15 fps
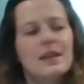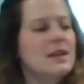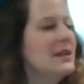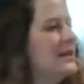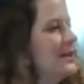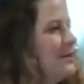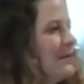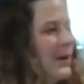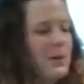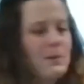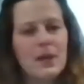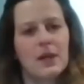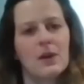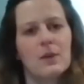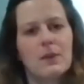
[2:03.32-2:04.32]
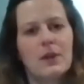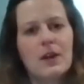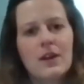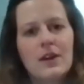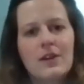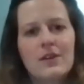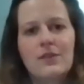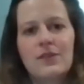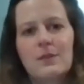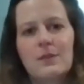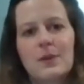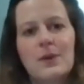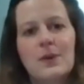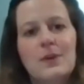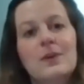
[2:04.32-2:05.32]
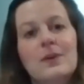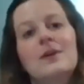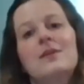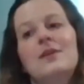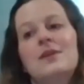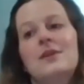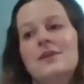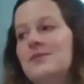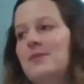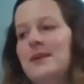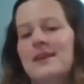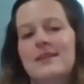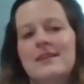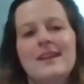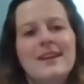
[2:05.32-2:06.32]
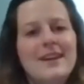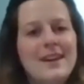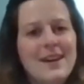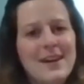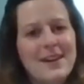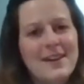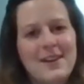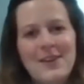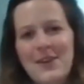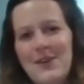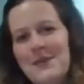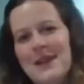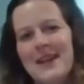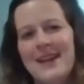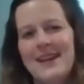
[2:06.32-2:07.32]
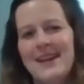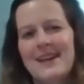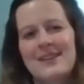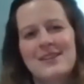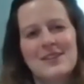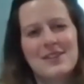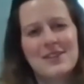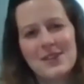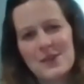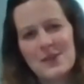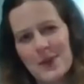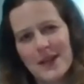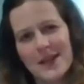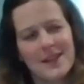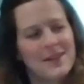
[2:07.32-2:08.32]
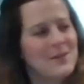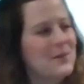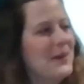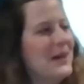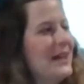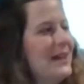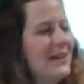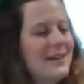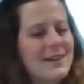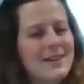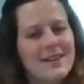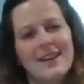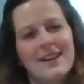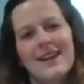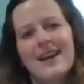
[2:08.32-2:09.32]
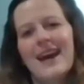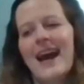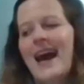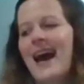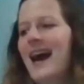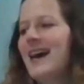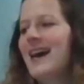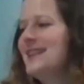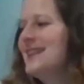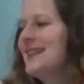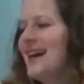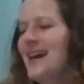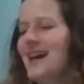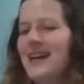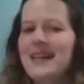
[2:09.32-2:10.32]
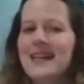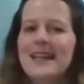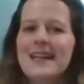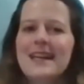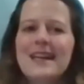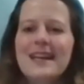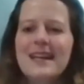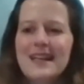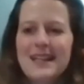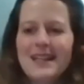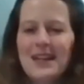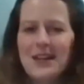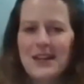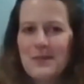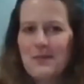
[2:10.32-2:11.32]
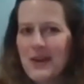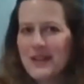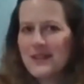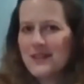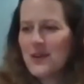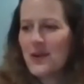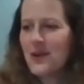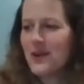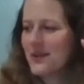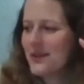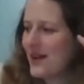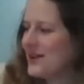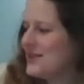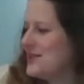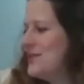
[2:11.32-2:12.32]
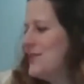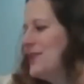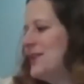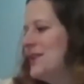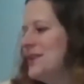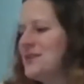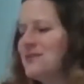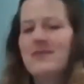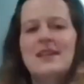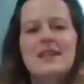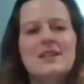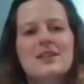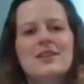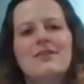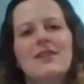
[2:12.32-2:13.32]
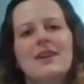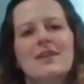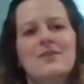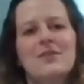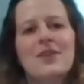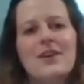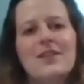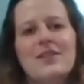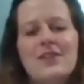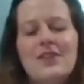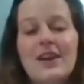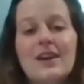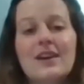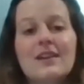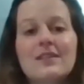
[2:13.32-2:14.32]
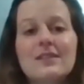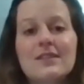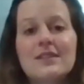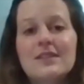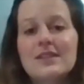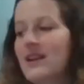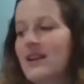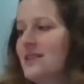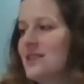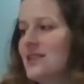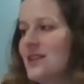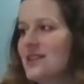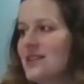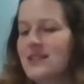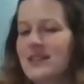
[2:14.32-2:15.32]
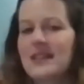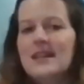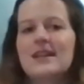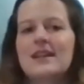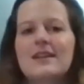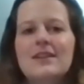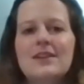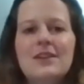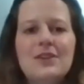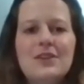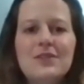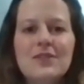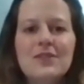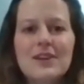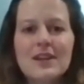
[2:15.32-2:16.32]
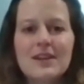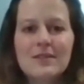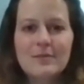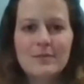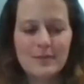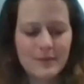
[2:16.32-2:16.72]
and then you might pick up the clothes from the corner that have been accumulating during your working week. And then, you might start kind of reaching around for other things and dusting and hoovering.